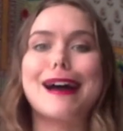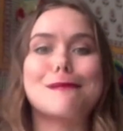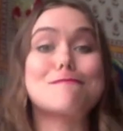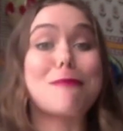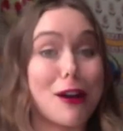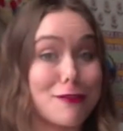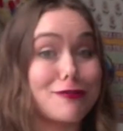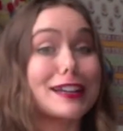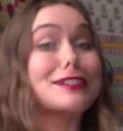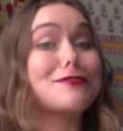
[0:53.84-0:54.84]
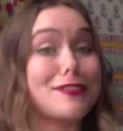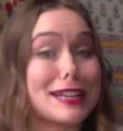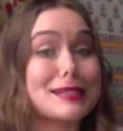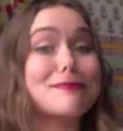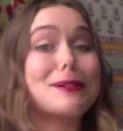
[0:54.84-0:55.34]
and perfect
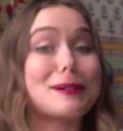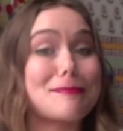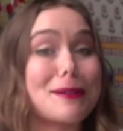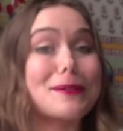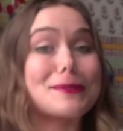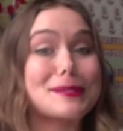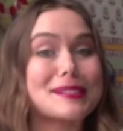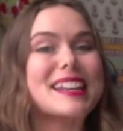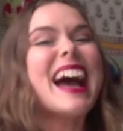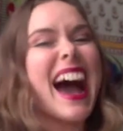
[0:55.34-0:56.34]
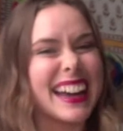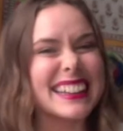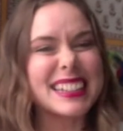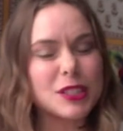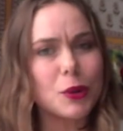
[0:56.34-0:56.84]
Facebook posts.
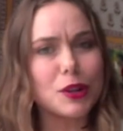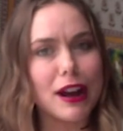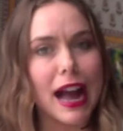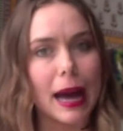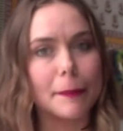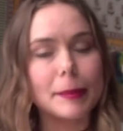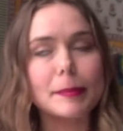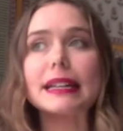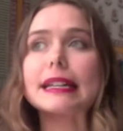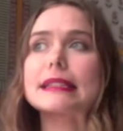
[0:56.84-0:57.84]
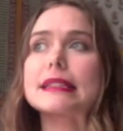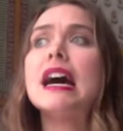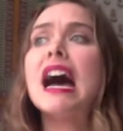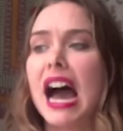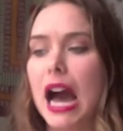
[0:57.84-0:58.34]
I'd like to order a happy place,
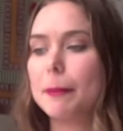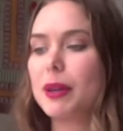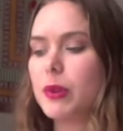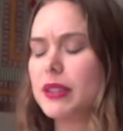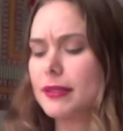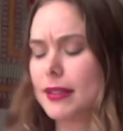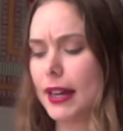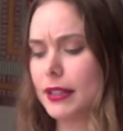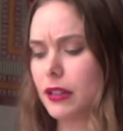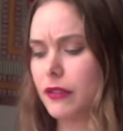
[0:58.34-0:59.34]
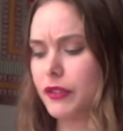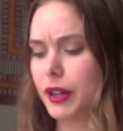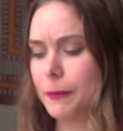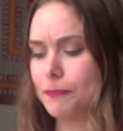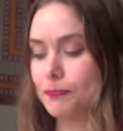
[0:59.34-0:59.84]
happy with a side of
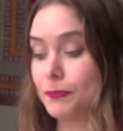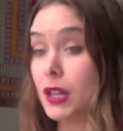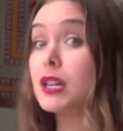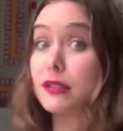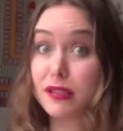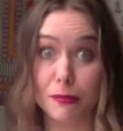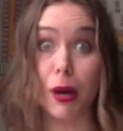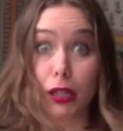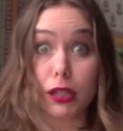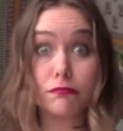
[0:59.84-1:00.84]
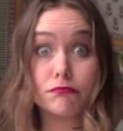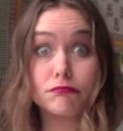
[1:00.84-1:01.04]
smug,